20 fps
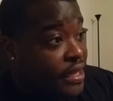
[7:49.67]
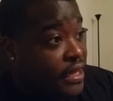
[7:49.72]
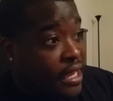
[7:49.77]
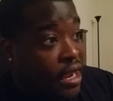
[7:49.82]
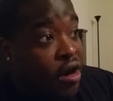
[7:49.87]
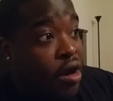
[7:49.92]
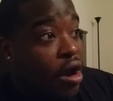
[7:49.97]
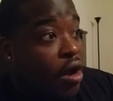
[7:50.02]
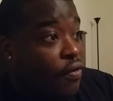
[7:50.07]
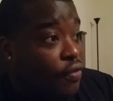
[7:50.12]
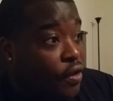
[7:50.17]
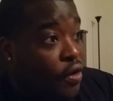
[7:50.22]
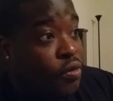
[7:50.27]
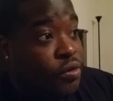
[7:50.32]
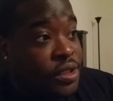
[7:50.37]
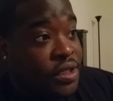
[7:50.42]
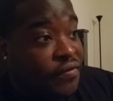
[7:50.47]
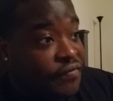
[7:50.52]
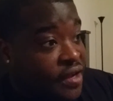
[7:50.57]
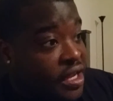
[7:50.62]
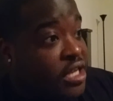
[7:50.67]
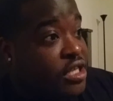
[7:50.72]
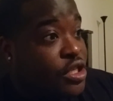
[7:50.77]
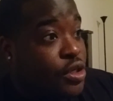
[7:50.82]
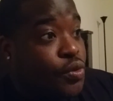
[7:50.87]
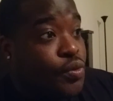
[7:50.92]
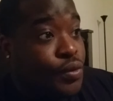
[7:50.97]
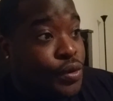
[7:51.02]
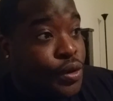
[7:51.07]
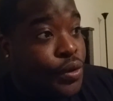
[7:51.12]
there are those of us
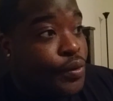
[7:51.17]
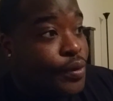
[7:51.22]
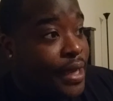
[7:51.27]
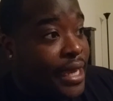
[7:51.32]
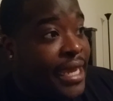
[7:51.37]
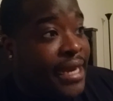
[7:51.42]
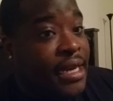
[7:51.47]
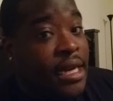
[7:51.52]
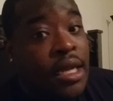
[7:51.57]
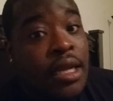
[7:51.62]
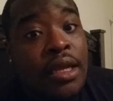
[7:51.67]
who do it.